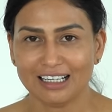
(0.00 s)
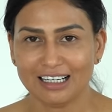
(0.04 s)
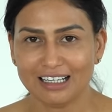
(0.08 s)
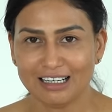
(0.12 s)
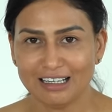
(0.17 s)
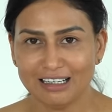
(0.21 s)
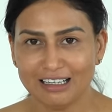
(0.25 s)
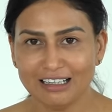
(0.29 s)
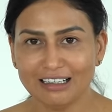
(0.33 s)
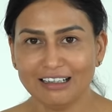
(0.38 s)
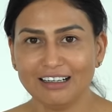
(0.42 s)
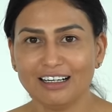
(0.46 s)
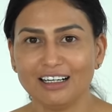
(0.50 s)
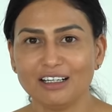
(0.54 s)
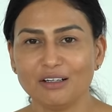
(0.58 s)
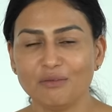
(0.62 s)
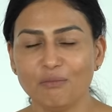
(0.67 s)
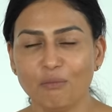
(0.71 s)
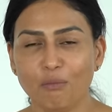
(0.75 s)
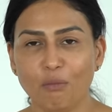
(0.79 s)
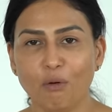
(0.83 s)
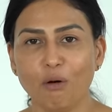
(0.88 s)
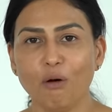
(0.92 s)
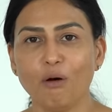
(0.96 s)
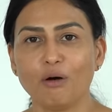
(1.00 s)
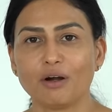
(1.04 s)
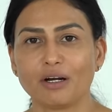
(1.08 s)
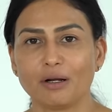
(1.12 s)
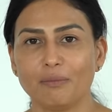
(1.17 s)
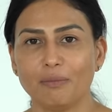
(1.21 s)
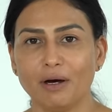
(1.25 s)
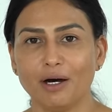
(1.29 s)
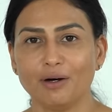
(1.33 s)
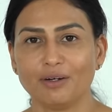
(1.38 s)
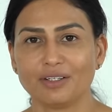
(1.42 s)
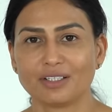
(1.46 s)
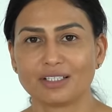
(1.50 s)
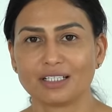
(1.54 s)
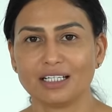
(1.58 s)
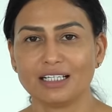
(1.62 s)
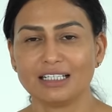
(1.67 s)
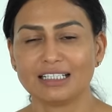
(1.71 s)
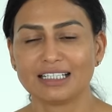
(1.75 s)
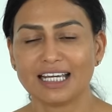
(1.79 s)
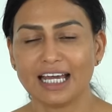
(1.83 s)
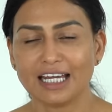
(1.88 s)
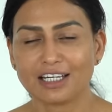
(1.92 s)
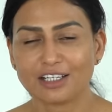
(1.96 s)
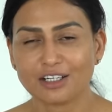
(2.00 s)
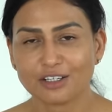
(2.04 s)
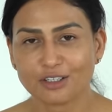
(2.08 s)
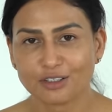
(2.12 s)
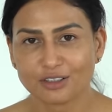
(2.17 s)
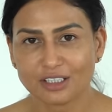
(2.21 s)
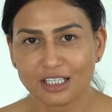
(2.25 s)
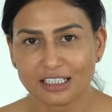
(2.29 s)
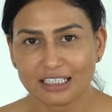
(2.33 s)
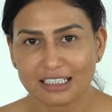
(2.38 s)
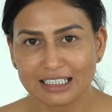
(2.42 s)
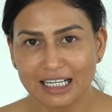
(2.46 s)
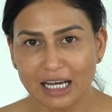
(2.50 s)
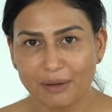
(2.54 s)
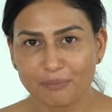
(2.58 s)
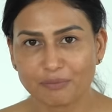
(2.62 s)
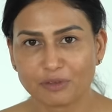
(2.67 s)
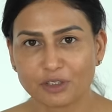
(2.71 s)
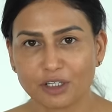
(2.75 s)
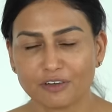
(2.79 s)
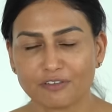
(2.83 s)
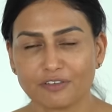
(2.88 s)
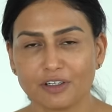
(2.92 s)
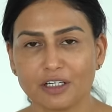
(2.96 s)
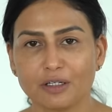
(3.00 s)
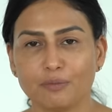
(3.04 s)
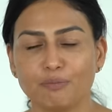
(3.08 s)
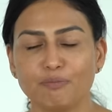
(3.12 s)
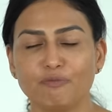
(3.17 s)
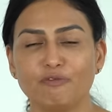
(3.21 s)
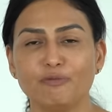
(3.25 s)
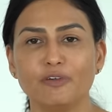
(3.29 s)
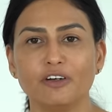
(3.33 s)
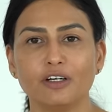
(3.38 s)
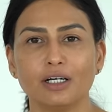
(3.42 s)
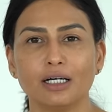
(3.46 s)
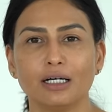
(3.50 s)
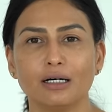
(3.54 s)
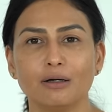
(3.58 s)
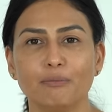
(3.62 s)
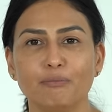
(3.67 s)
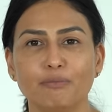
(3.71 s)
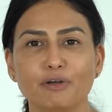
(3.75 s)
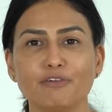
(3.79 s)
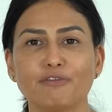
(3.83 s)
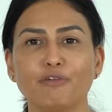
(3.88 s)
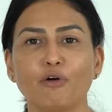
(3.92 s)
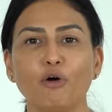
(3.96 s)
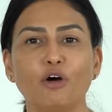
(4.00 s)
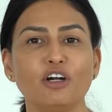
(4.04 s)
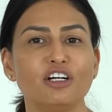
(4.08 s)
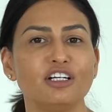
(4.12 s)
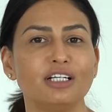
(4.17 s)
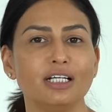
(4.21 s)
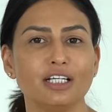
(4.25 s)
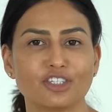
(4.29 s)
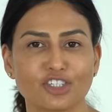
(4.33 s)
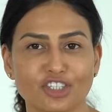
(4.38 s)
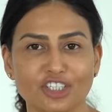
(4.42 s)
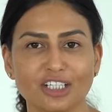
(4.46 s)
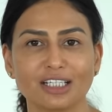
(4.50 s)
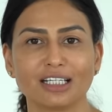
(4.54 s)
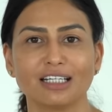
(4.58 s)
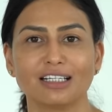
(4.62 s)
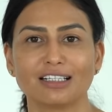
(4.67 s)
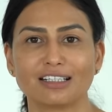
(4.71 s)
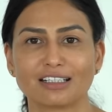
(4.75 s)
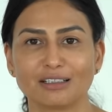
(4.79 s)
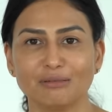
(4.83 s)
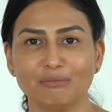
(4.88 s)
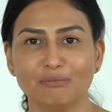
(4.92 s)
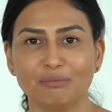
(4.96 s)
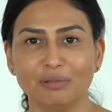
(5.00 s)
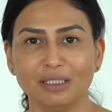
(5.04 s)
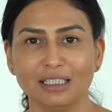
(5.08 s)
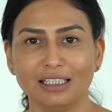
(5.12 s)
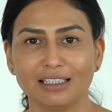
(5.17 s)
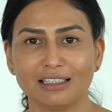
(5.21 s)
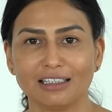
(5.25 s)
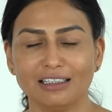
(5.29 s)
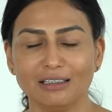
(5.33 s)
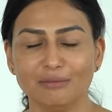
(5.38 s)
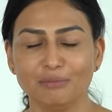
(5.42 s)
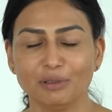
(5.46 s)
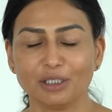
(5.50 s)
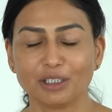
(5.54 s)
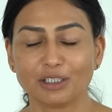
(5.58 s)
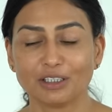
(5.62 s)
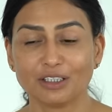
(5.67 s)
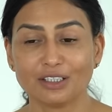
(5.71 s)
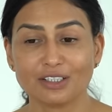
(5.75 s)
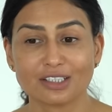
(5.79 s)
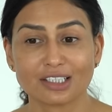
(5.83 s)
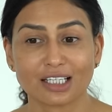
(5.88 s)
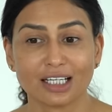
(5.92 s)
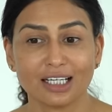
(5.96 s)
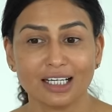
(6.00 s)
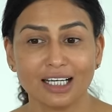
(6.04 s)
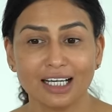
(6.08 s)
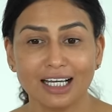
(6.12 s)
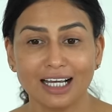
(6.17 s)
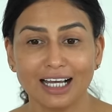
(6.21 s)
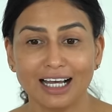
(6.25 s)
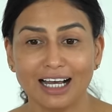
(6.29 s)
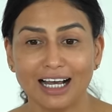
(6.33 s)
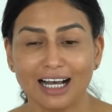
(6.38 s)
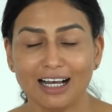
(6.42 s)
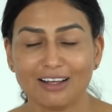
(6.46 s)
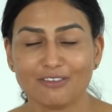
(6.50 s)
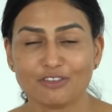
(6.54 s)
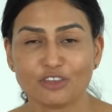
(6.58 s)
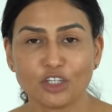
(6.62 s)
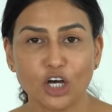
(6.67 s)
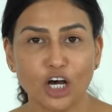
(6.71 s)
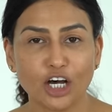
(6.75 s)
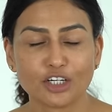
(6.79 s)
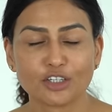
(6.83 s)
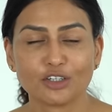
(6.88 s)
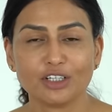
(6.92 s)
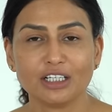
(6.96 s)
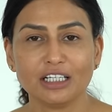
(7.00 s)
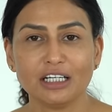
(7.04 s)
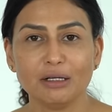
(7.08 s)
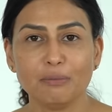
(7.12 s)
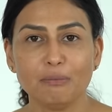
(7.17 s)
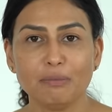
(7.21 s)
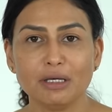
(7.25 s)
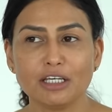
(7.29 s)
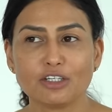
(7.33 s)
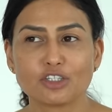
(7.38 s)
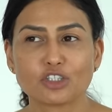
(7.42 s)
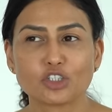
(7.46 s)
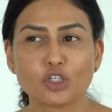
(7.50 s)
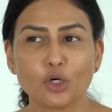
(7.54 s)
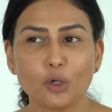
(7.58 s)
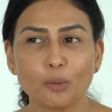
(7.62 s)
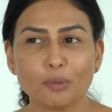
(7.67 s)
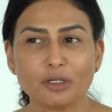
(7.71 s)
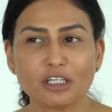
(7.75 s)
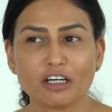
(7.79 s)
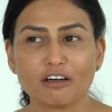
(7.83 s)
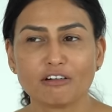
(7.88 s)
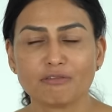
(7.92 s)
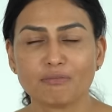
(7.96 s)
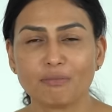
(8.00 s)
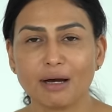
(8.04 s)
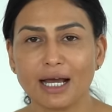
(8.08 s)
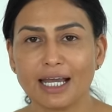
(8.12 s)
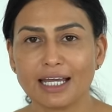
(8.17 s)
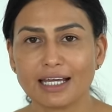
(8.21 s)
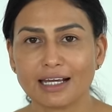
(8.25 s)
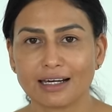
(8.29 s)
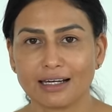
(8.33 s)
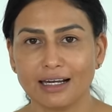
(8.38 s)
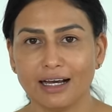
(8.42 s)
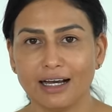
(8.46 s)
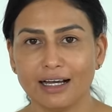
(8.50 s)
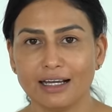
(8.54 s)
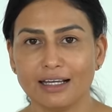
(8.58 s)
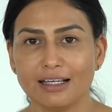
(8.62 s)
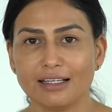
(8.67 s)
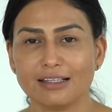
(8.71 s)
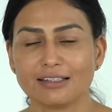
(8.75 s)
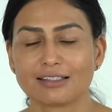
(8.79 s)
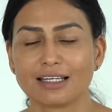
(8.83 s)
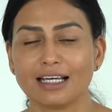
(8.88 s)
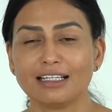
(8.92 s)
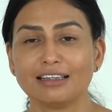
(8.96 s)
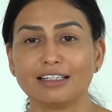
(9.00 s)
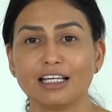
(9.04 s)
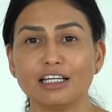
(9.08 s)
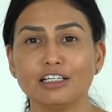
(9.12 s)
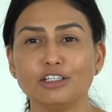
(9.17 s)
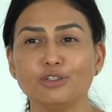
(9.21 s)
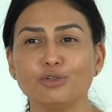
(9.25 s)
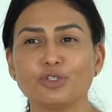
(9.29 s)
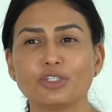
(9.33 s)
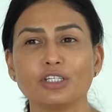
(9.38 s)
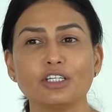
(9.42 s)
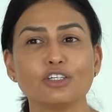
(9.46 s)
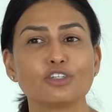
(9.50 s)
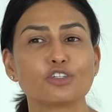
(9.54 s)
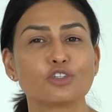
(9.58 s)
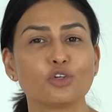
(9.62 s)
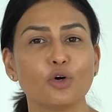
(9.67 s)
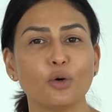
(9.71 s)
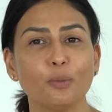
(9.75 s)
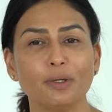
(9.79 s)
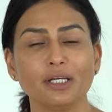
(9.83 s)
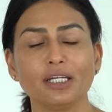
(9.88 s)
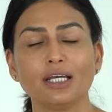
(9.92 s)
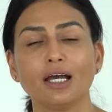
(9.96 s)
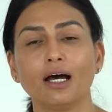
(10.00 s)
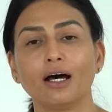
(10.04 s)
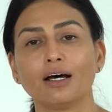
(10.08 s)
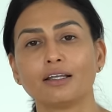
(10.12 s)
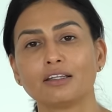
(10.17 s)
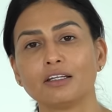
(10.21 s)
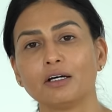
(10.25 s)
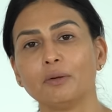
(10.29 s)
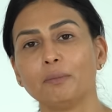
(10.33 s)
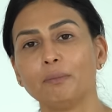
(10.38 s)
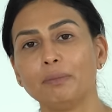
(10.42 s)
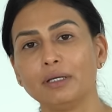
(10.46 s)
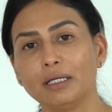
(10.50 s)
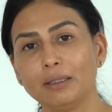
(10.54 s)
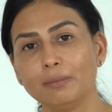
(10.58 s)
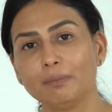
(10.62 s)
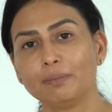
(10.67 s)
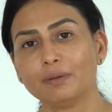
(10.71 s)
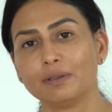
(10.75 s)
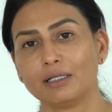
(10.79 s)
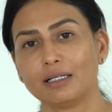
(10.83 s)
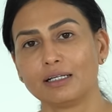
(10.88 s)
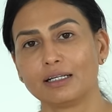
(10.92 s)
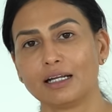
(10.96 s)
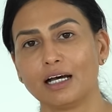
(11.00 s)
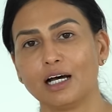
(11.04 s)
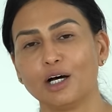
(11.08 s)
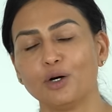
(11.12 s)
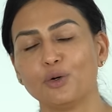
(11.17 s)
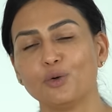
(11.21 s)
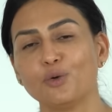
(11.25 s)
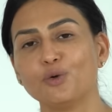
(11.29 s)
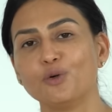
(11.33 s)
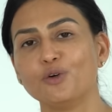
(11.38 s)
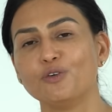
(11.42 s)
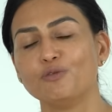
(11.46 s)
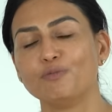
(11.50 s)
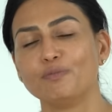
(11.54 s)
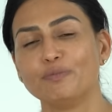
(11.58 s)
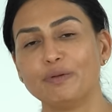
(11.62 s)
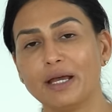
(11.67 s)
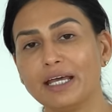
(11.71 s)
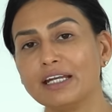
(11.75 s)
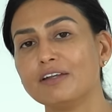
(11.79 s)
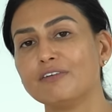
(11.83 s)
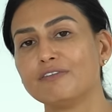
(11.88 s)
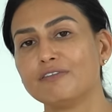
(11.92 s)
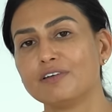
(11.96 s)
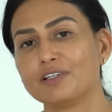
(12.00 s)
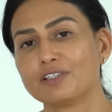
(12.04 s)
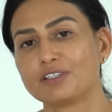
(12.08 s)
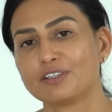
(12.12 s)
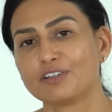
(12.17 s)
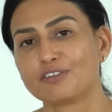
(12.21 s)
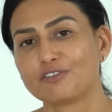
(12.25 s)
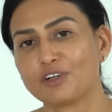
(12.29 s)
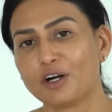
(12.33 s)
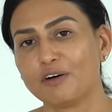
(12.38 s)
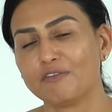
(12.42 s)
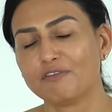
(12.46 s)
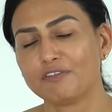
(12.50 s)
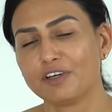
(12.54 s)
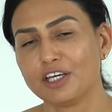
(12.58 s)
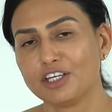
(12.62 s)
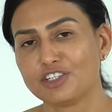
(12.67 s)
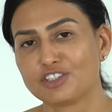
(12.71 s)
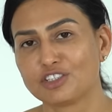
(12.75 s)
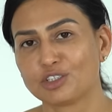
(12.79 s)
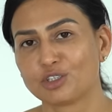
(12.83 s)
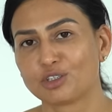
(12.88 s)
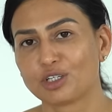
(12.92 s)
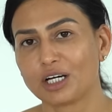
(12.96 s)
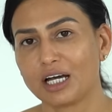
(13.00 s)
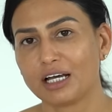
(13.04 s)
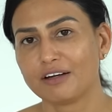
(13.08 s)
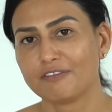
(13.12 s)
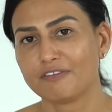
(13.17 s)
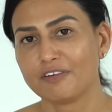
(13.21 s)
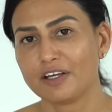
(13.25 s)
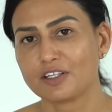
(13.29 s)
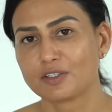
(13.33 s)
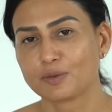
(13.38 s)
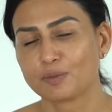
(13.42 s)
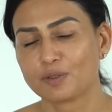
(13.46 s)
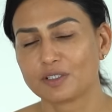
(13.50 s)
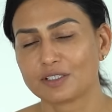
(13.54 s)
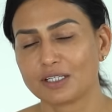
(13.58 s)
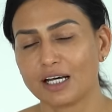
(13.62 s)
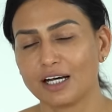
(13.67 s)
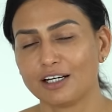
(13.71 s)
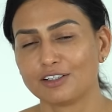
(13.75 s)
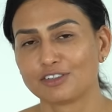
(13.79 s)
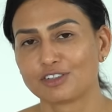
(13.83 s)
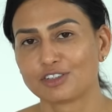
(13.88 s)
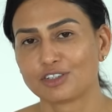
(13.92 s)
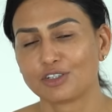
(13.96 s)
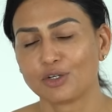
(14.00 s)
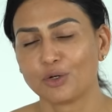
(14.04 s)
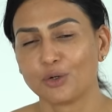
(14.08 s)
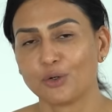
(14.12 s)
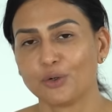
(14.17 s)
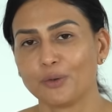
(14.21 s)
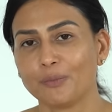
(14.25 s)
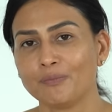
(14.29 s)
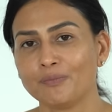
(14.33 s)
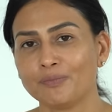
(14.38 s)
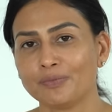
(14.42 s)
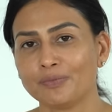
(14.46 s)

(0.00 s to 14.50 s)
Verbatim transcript: learn more about it, get into the depth of it uh, before dishing it completely. Because not only me, so many of my clients, and then you see so many other people now who benefited from face yoga and face massage. So